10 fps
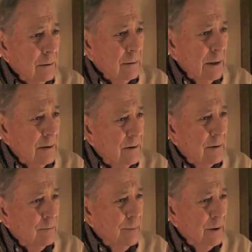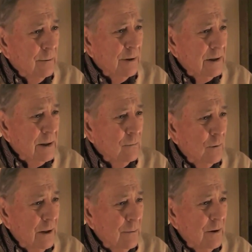that's the big reason
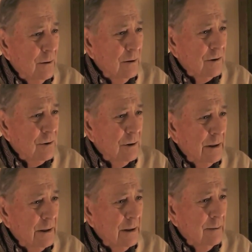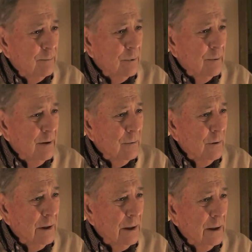why we all joined up. I mean,
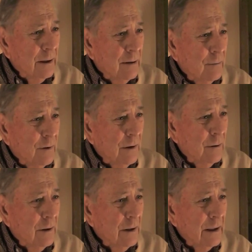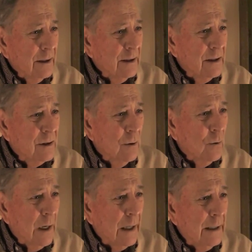we couldn't let this go
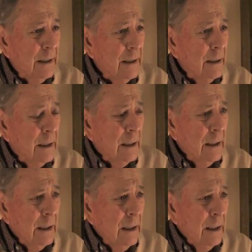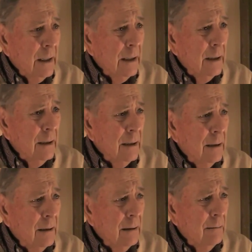on, and
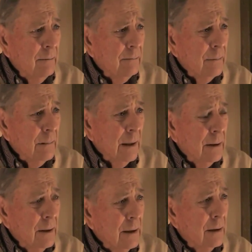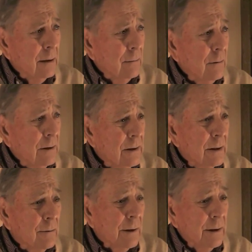I think it was the
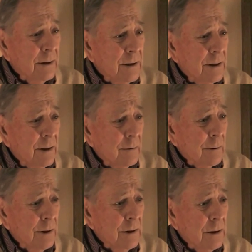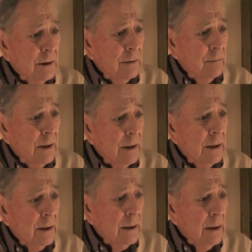greatest generation in
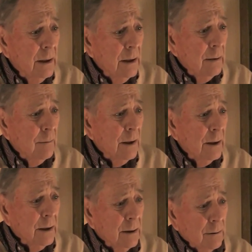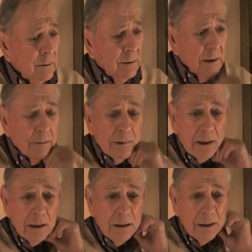my era. I
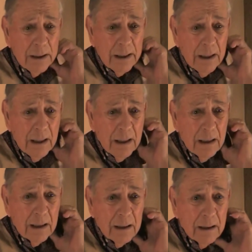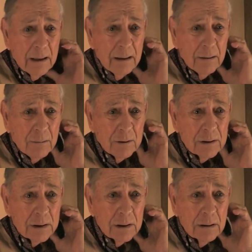mean, it was.